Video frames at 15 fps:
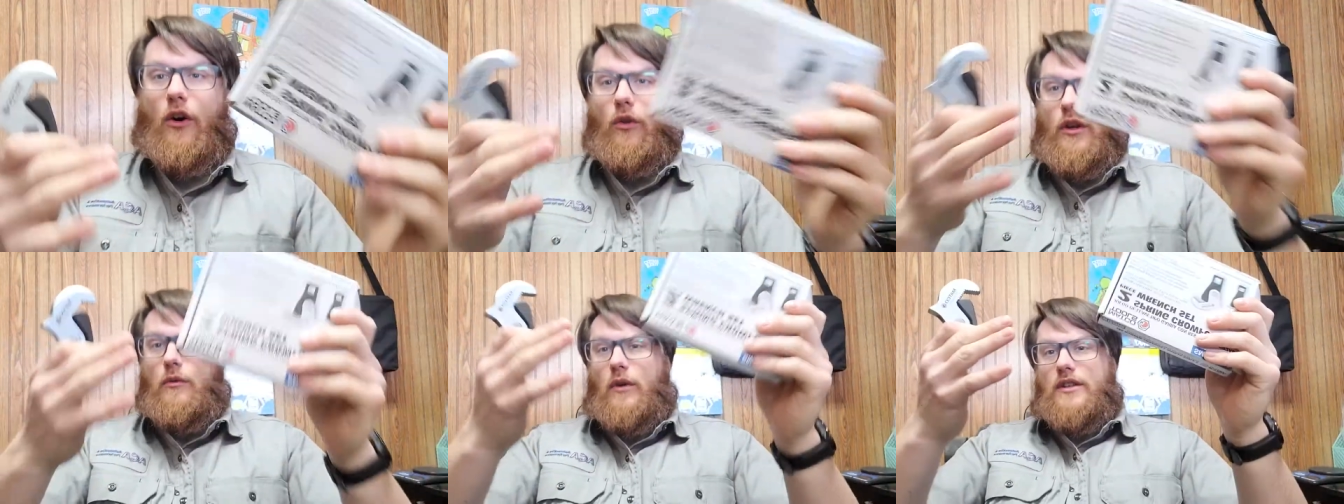
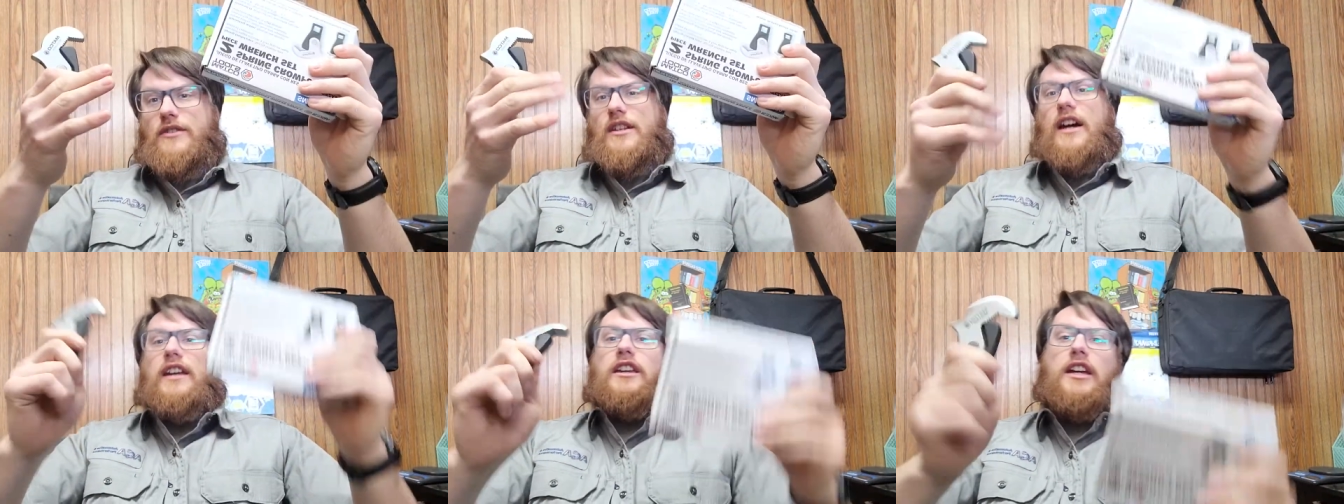Only one
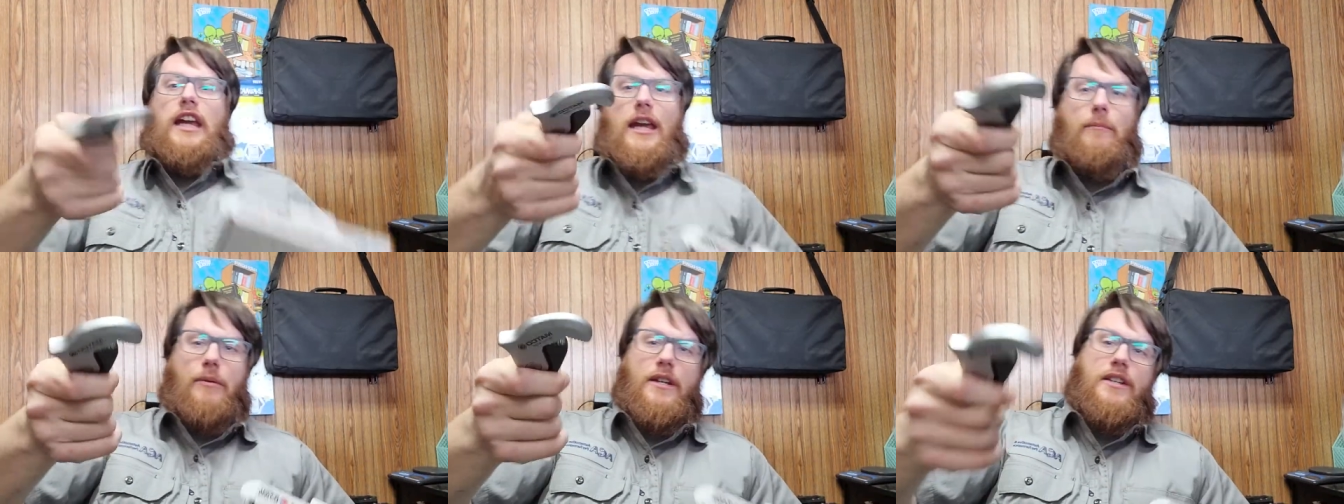set. You
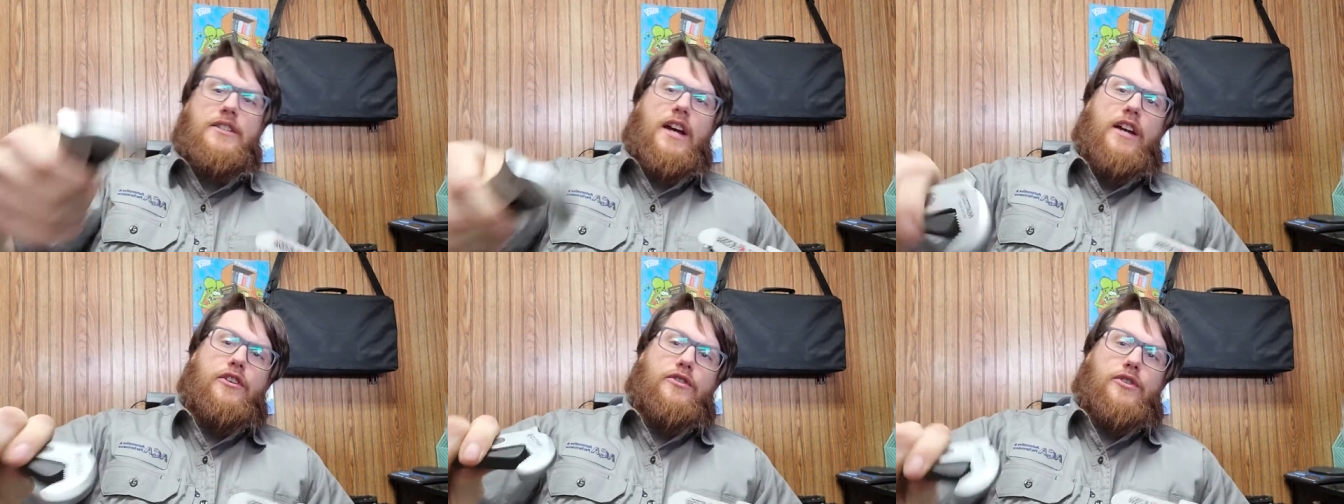keep it
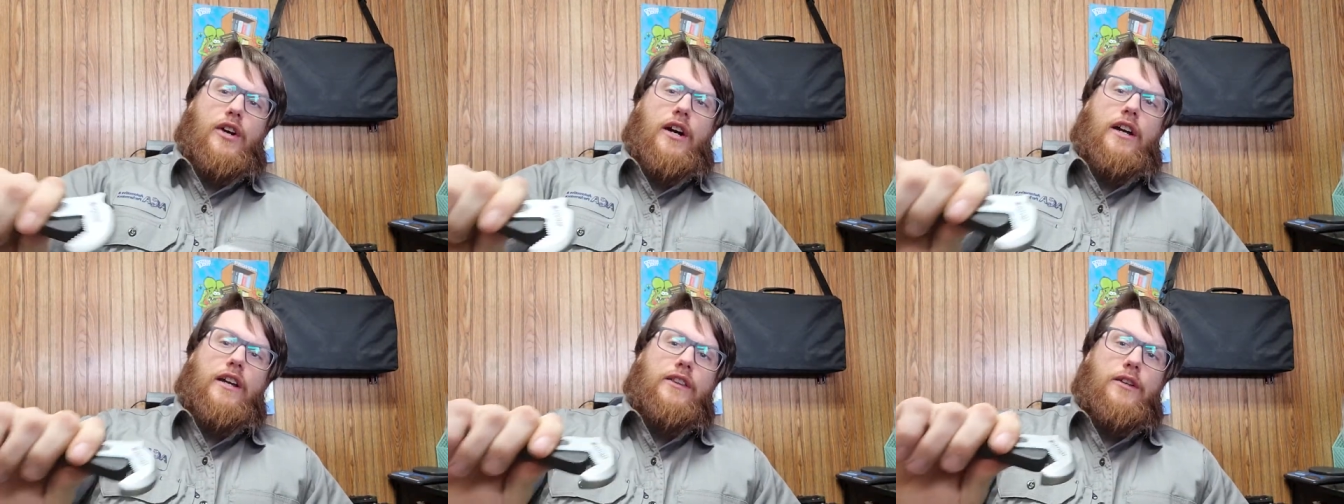inside your
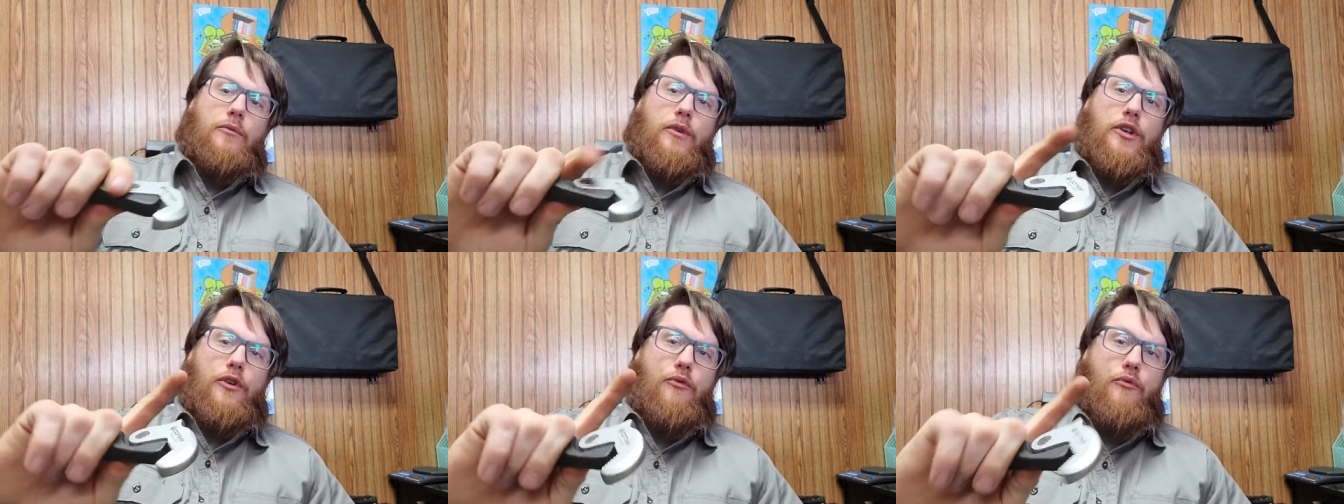truck, and then
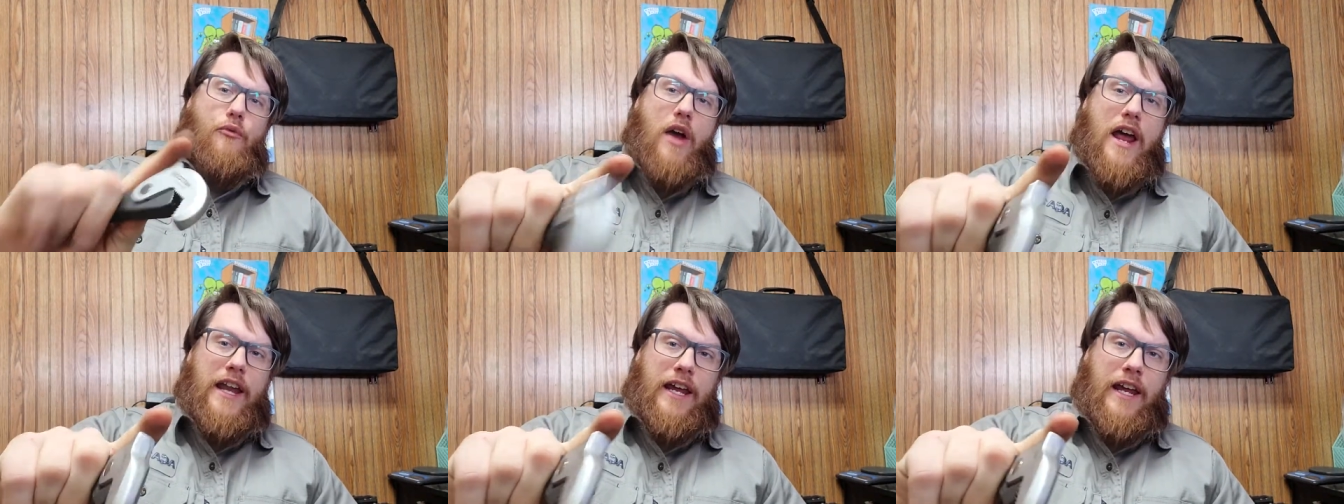when you're
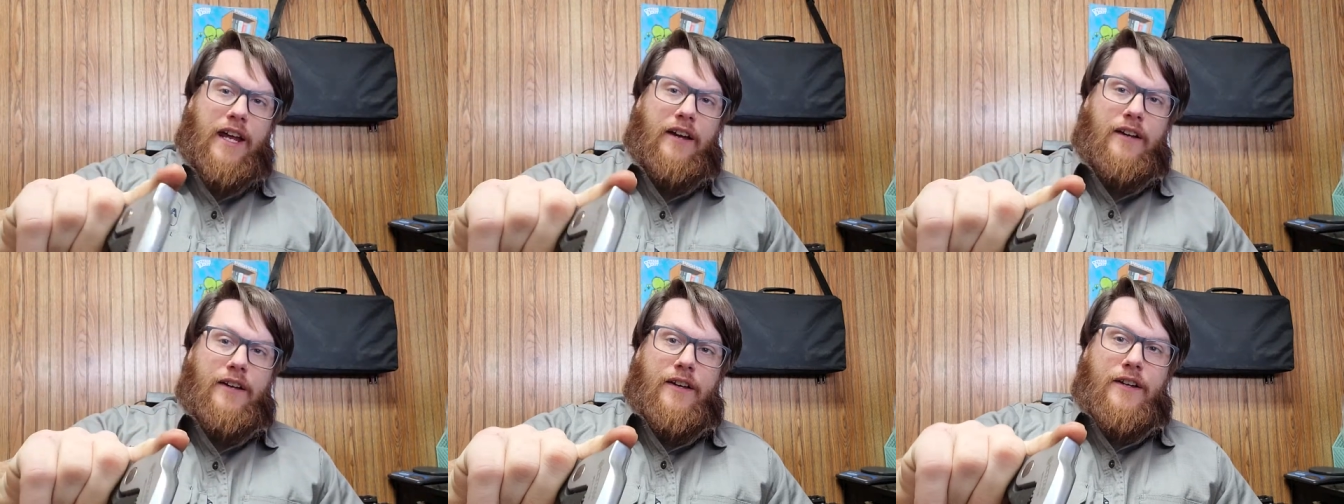
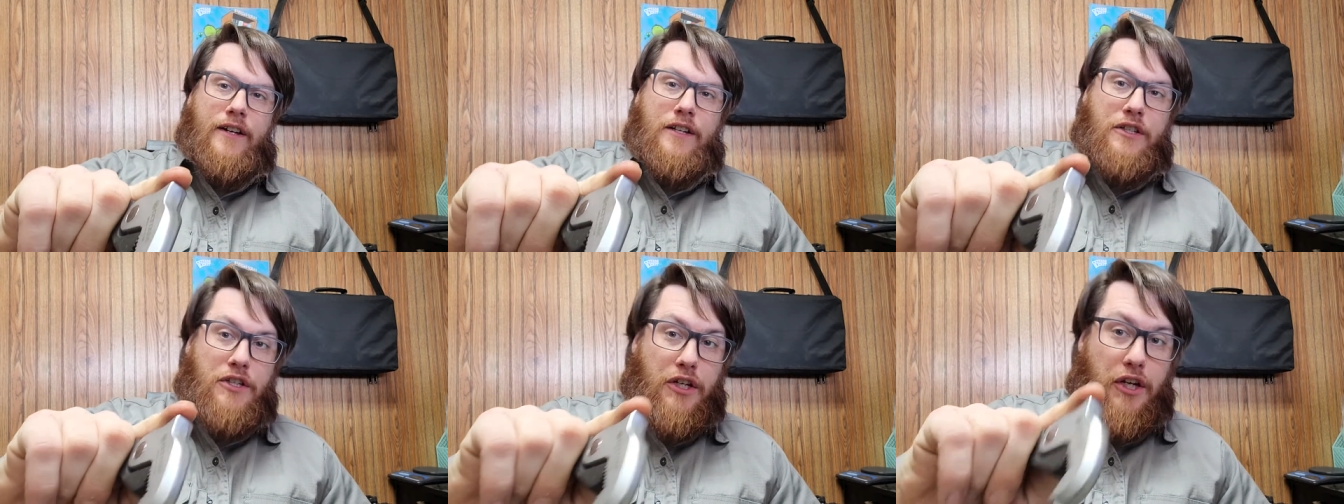ready
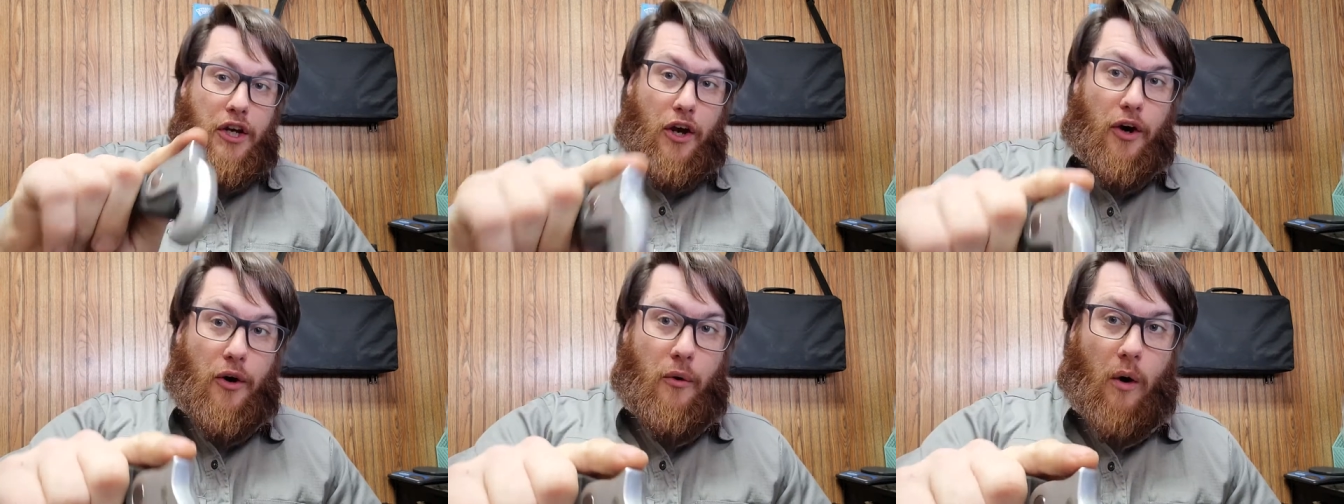to
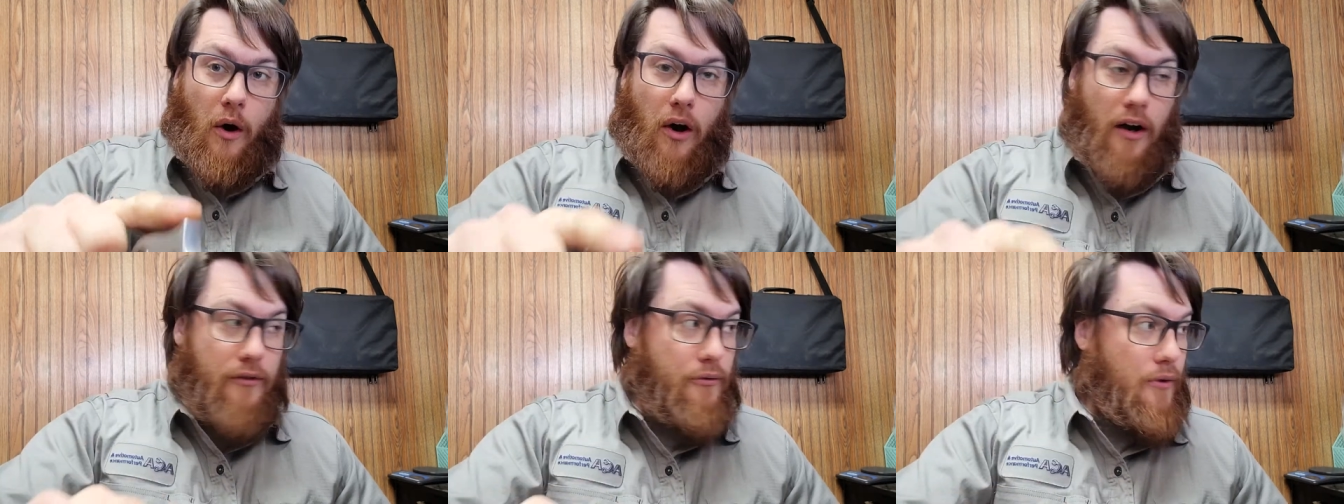go
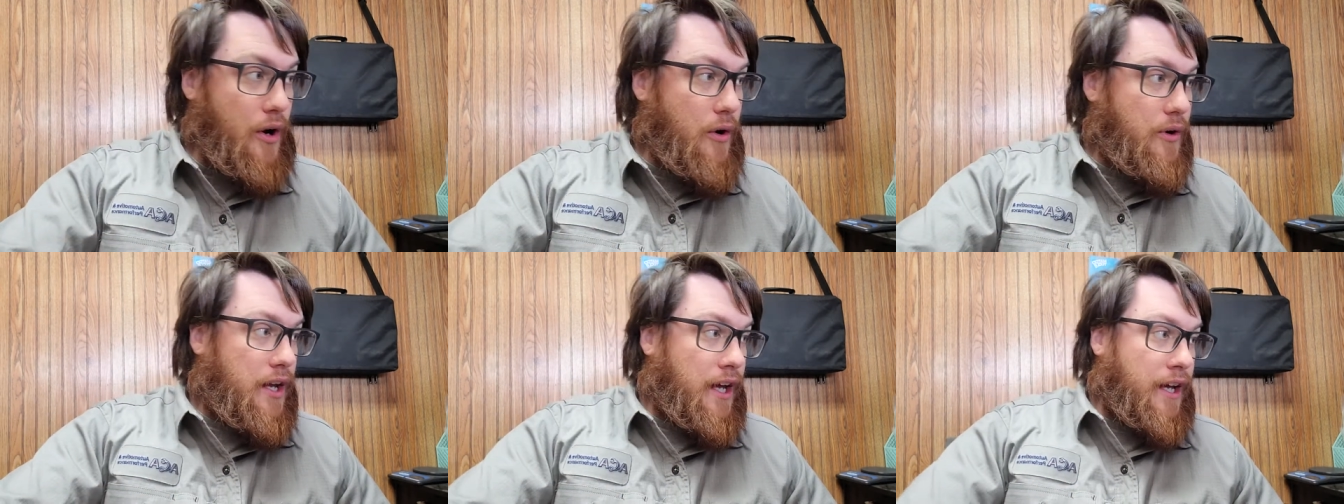off
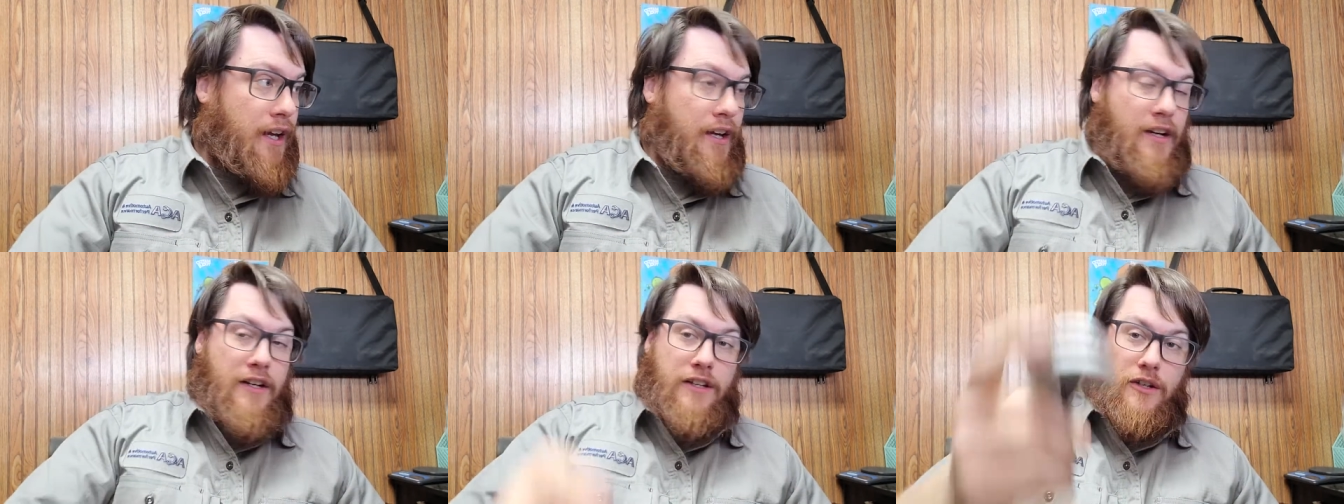roading,